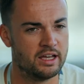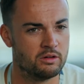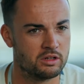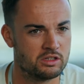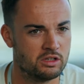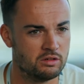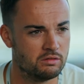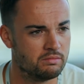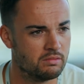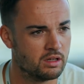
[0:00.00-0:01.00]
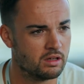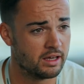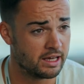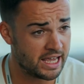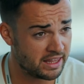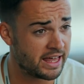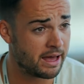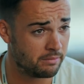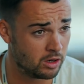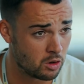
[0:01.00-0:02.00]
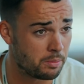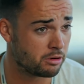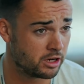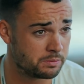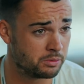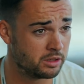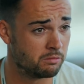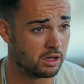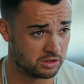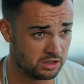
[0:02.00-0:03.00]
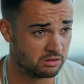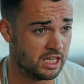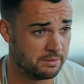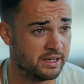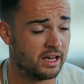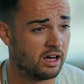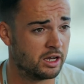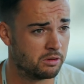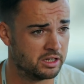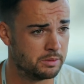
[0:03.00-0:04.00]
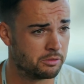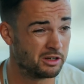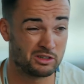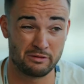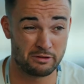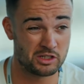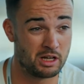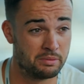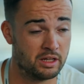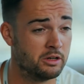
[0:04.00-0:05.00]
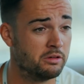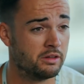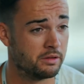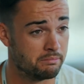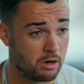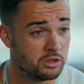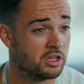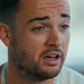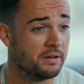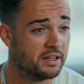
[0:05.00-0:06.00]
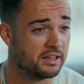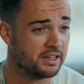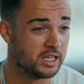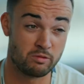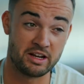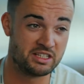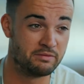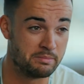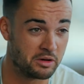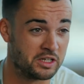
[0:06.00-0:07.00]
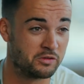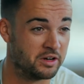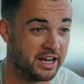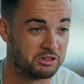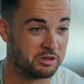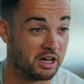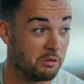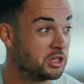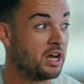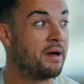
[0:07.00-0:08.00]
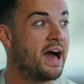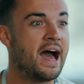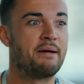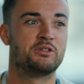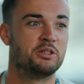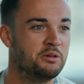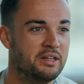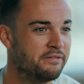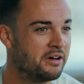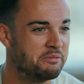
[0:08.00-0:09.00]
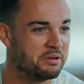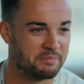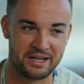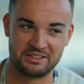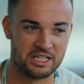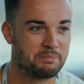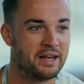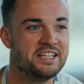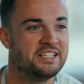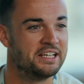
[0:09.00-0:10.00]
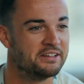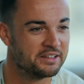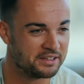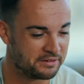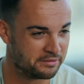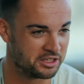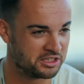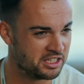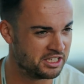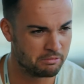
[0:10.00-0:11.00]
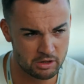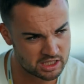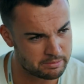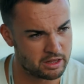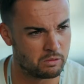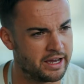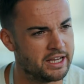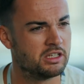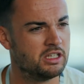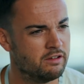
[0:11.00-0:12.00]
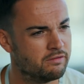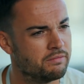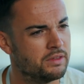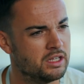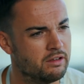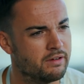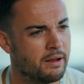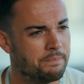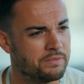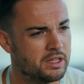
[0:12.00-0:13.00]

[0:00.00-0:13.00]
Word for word: in order to hit that low price point while still keeping it a high quality product? So for example, I know that the motor is relatively modest for an electric car, which I'm absolutely fine with because it's plenty for the city. What are some other ways that you've that you've um,